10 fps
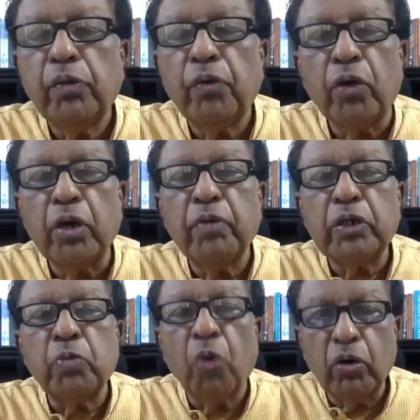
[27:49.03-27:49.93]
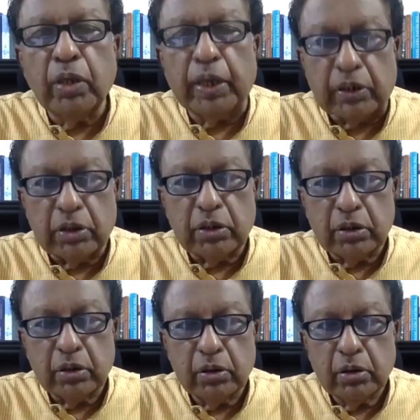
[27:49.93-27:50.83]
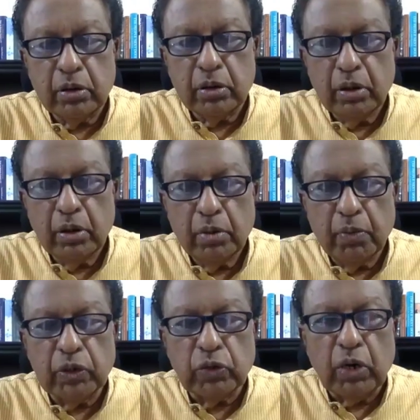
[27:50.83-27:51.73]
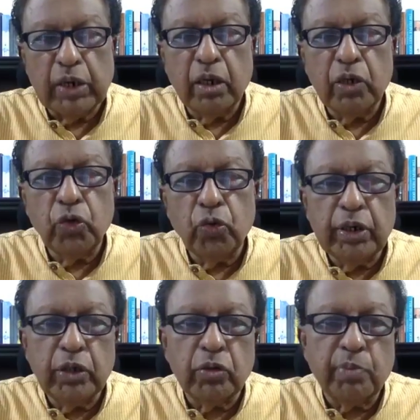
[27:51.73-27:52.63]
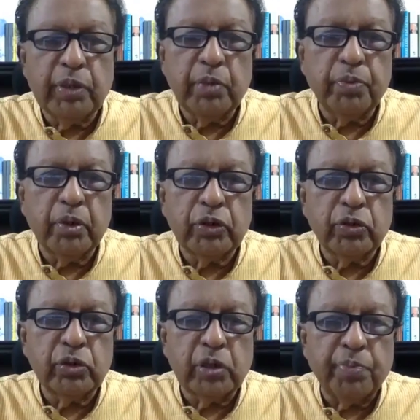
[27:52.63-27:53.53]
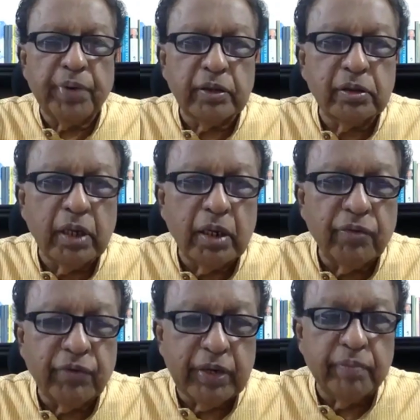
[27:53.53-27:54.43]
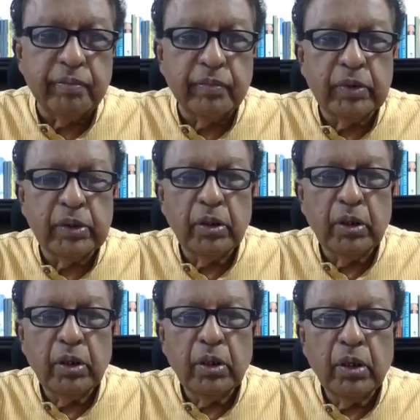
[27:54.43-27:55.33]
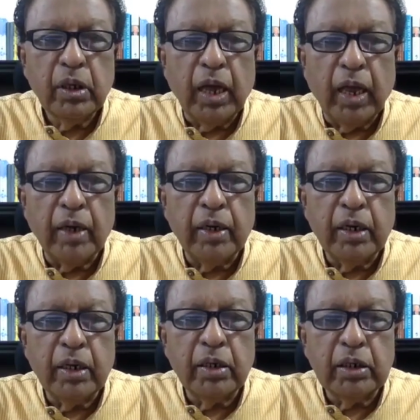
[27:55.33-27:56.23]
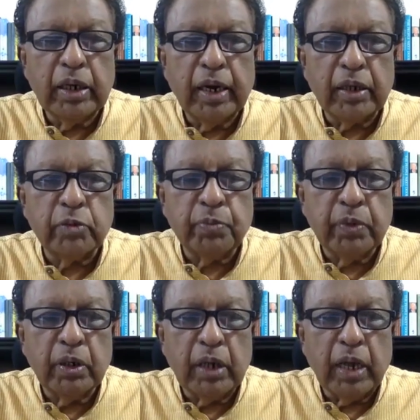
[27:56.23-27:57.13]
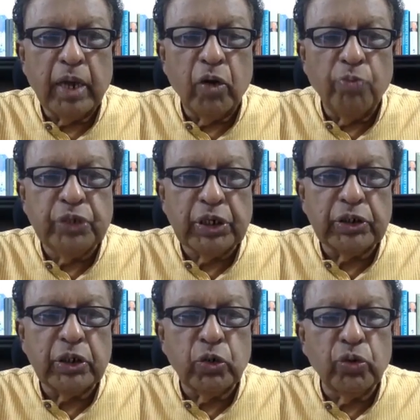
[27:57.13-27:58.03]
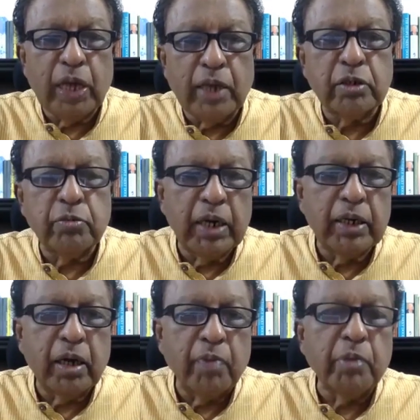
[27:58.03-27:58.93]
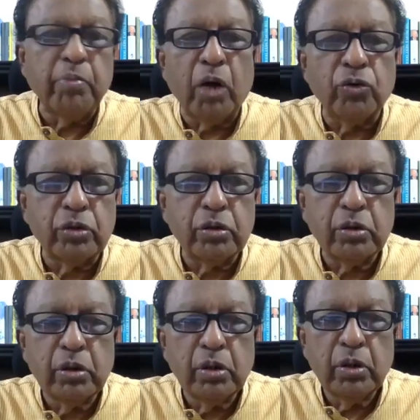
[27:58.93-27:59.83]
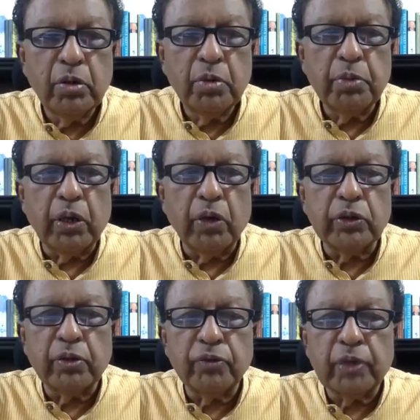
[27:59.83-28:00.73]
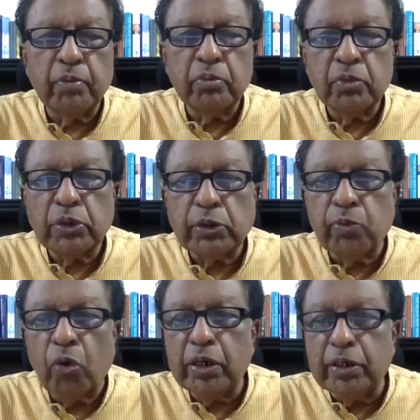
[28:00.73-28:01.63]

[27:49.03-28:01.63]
or even small things. Because what they are doing to the people is to suppress their freedom. And, uh, and objection to that might come about because of some small